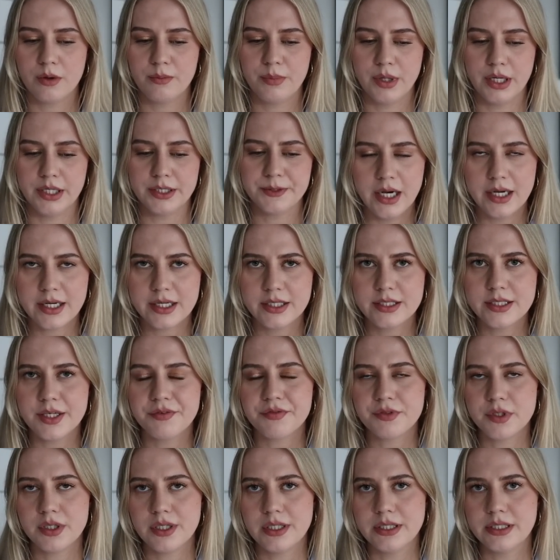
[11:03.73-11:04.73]
But I can
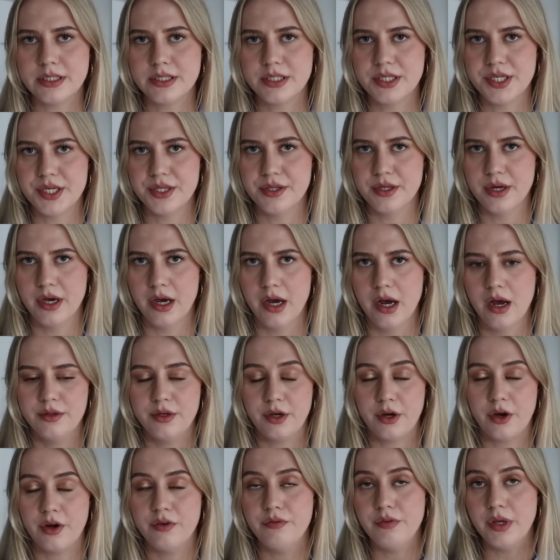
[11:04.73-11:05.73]
definitely see the
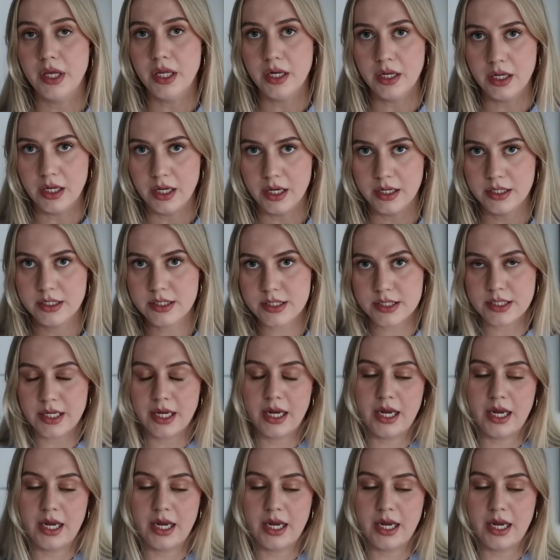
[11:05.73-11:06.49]
convenience,